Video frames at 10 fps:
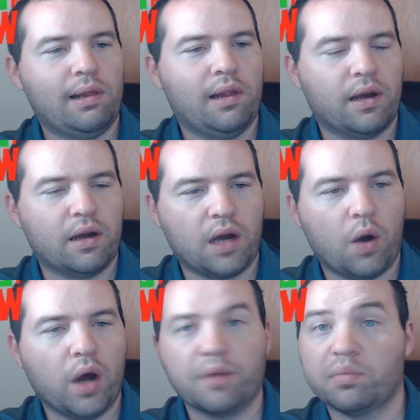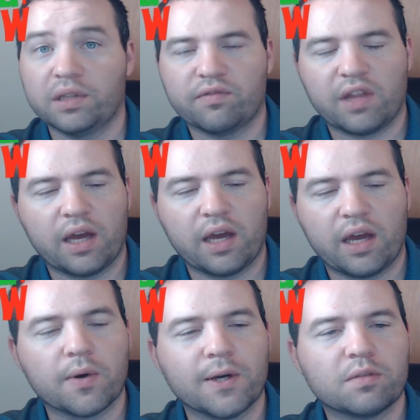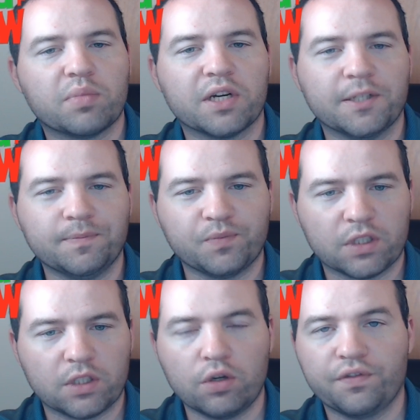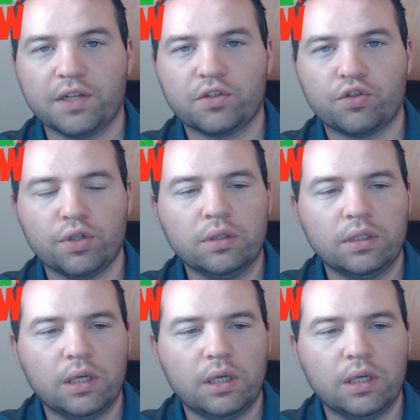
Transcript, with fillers: Uh, I want to believe that, anyways, but don't know if that's true